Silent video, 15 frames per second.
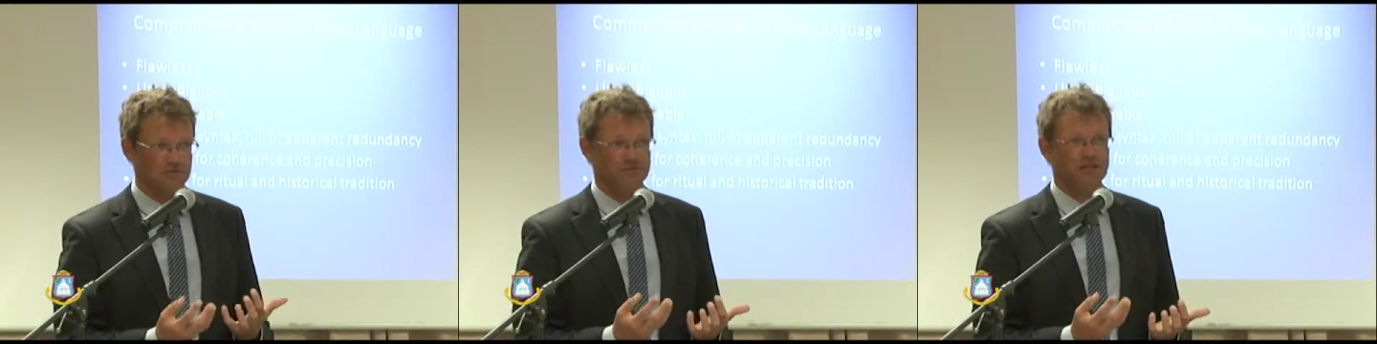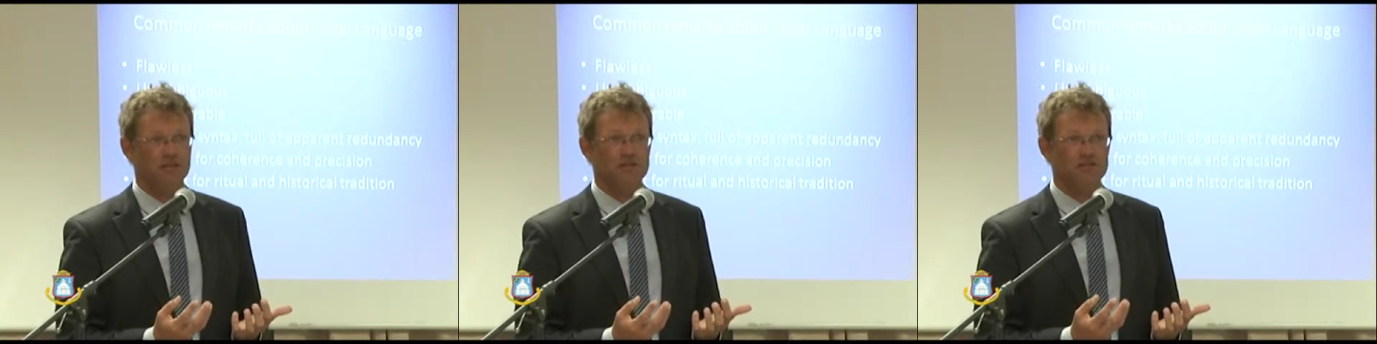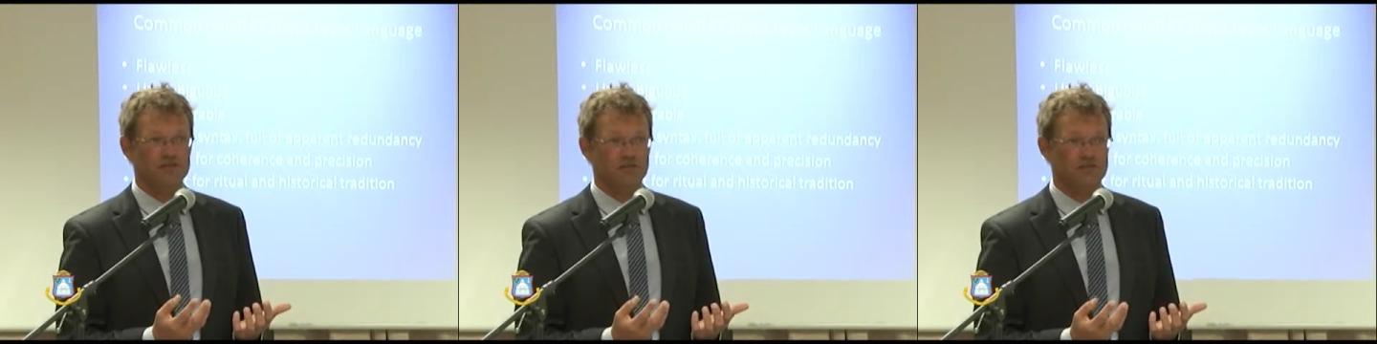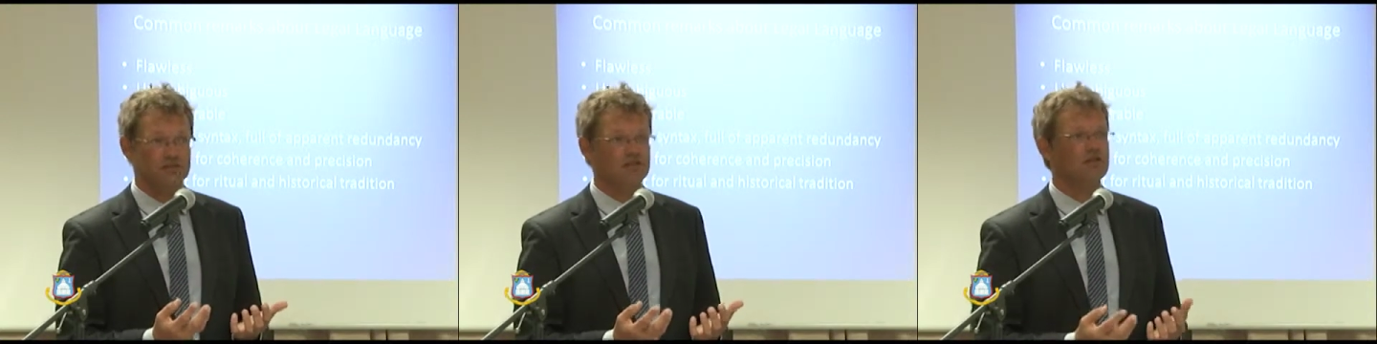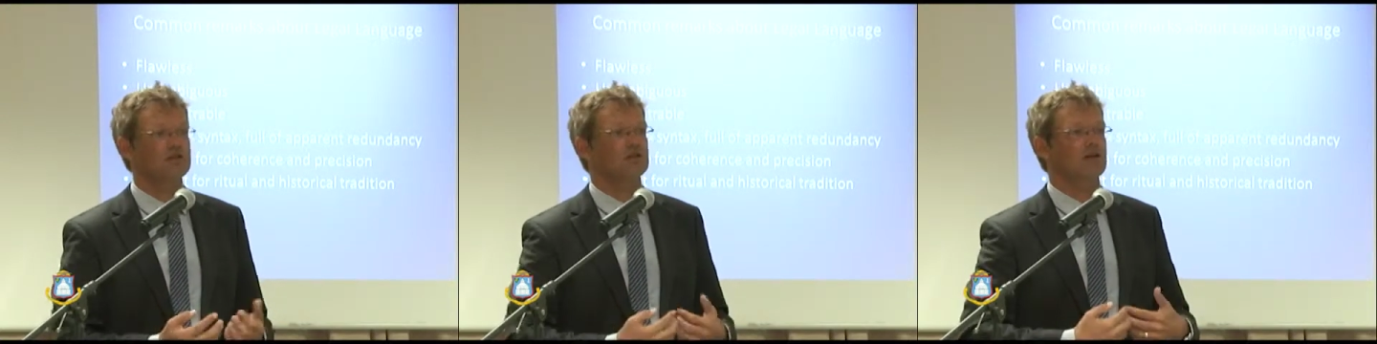phrasings
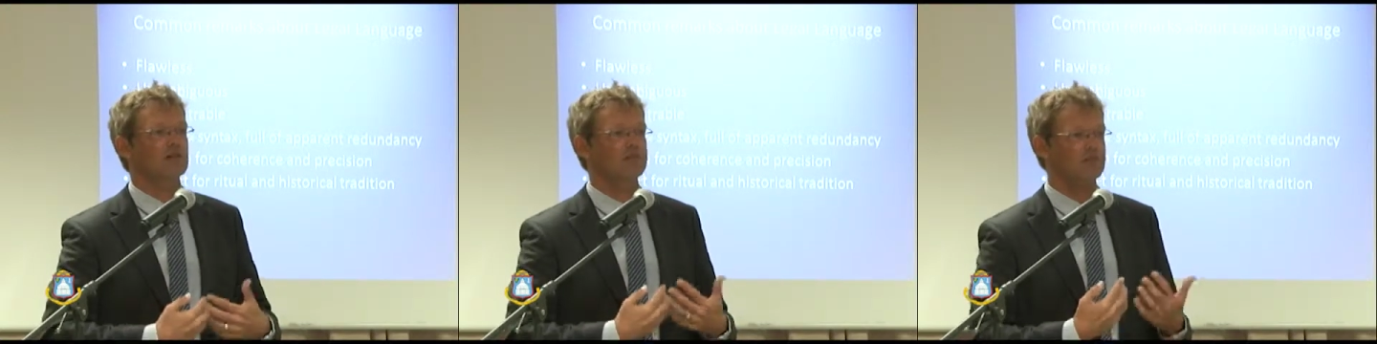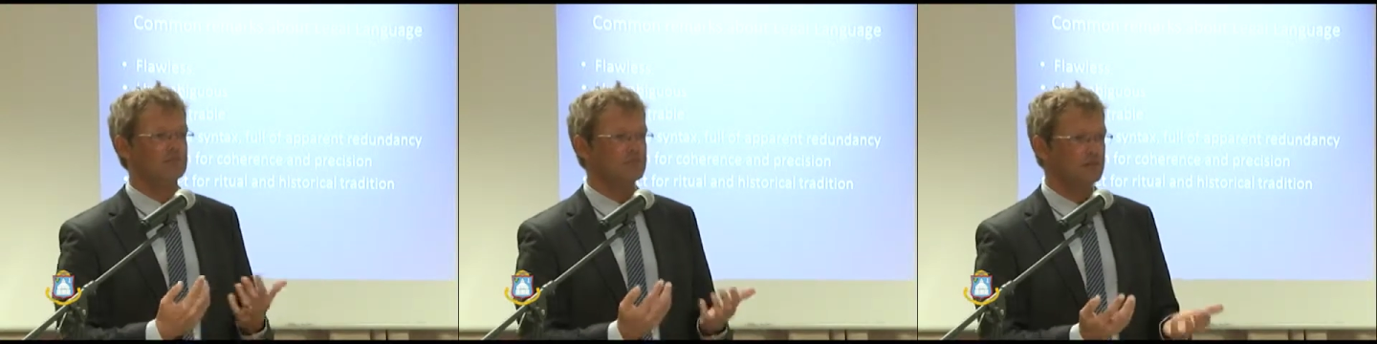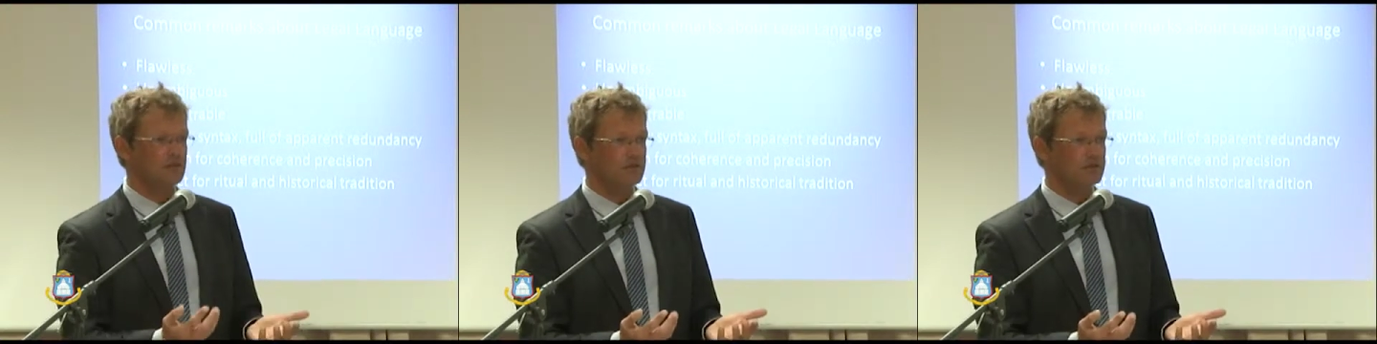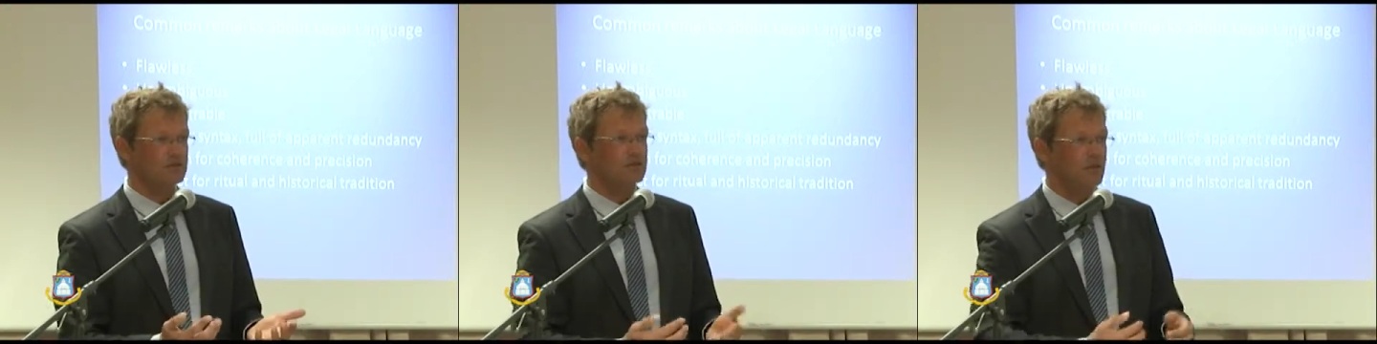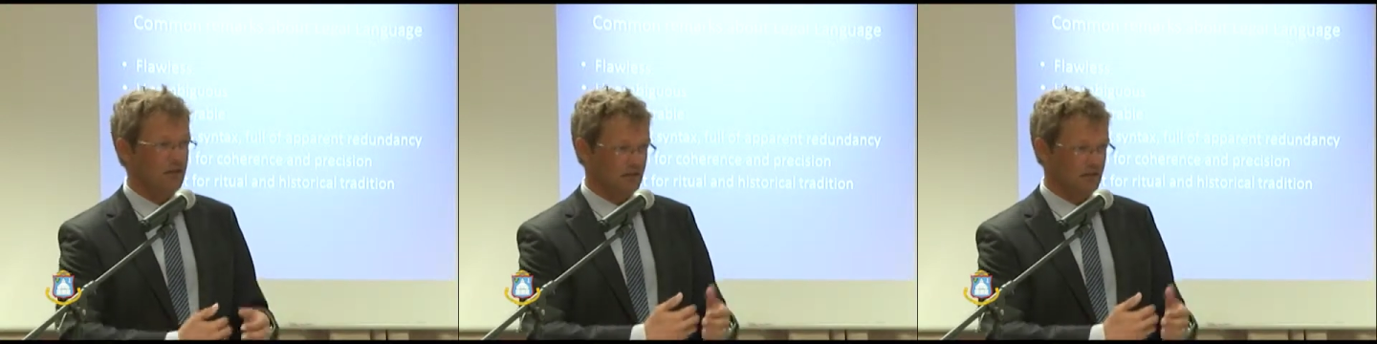that are familiar